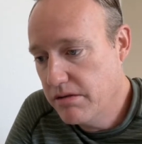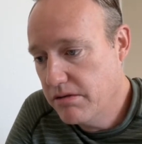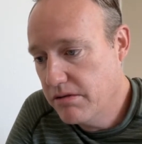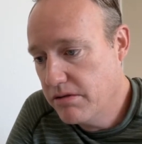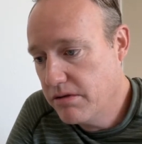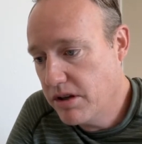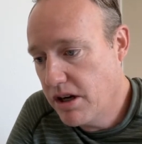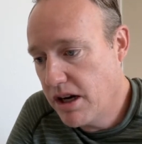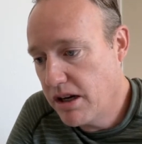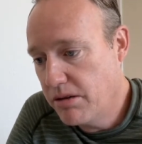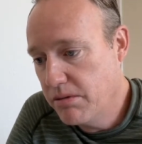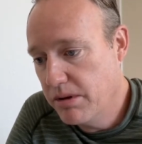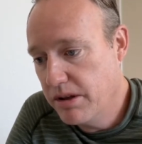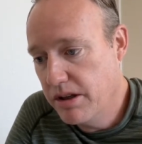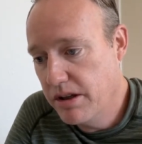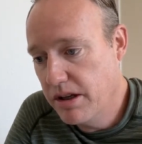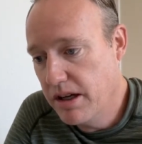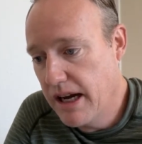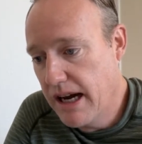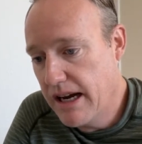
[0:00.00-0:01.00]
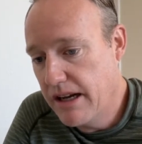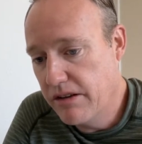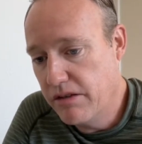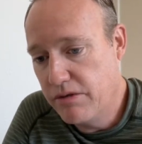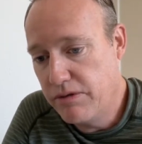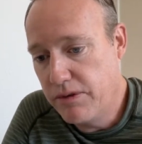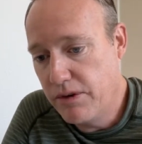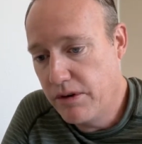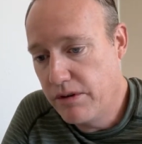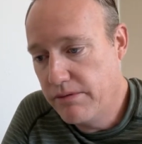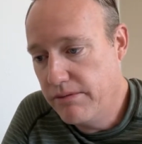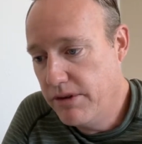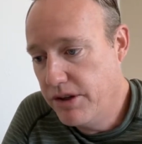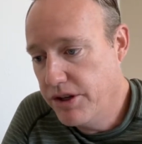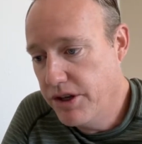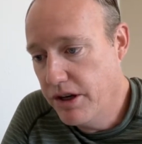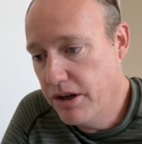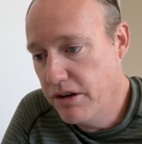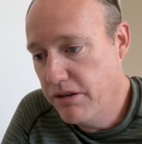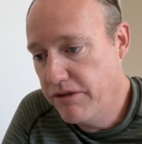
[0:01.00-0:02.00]
talk with you guys for
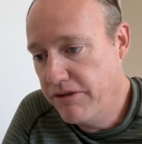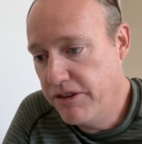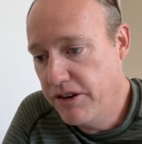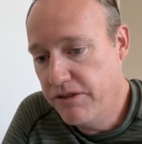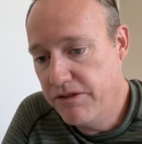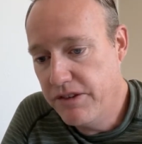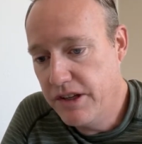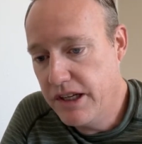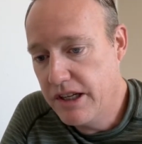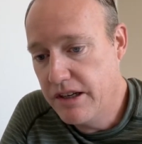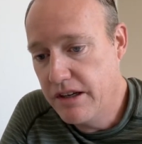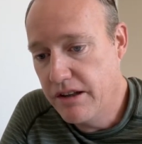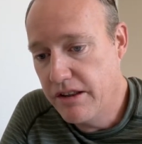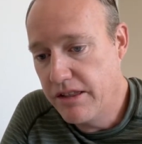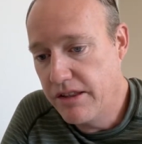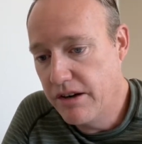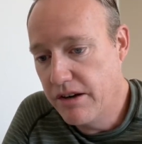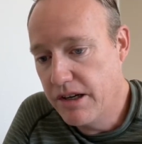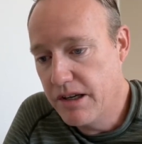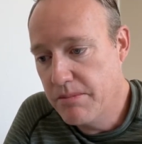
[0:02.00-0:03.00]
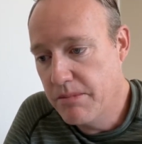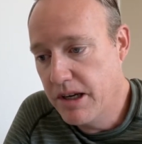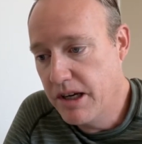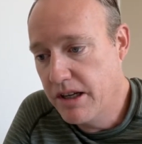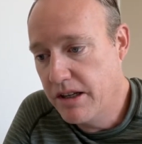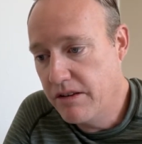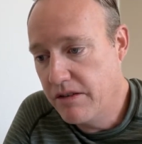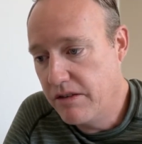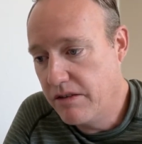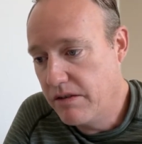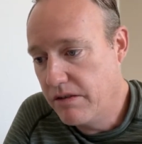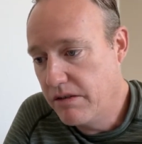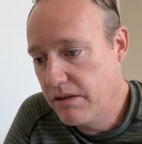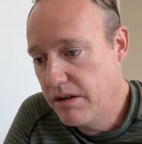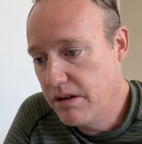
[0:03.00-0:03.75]
15 to 30 minutes